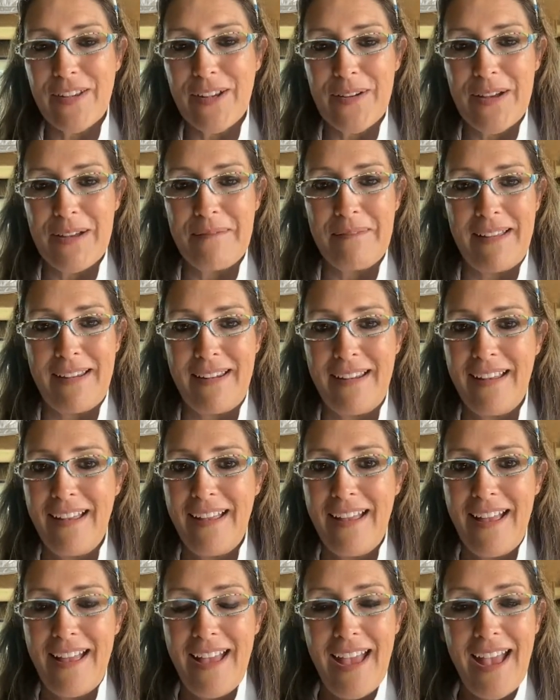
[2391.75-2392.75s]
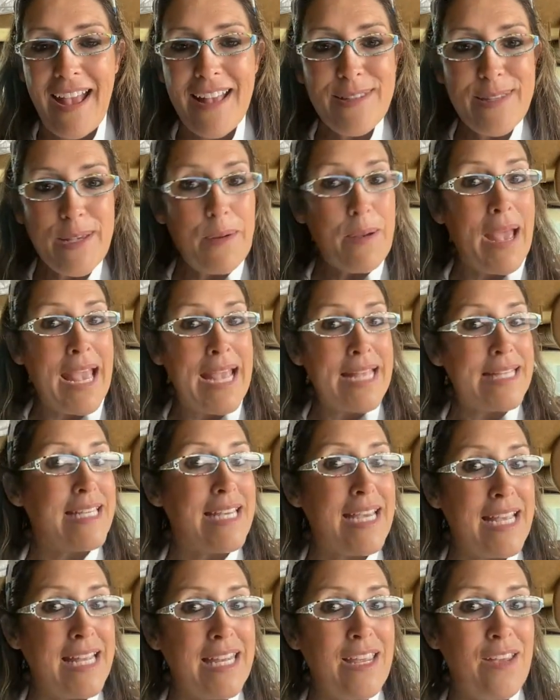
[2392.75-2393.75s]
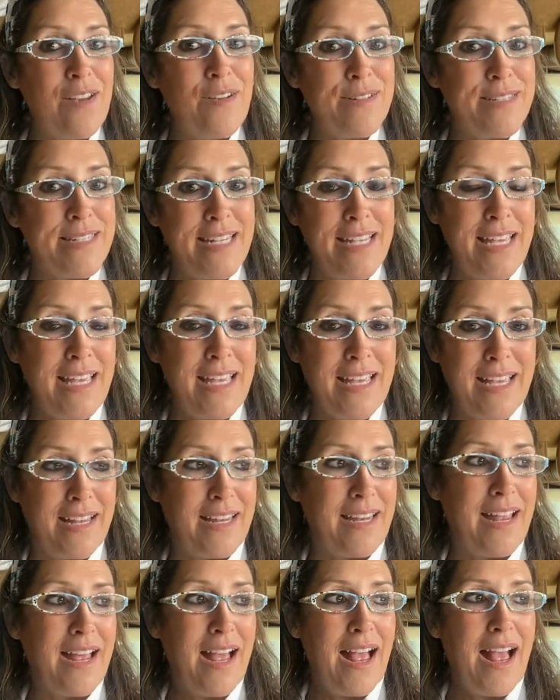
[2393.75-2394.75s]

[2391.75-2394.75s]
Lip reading: equipment. And so 18 years in,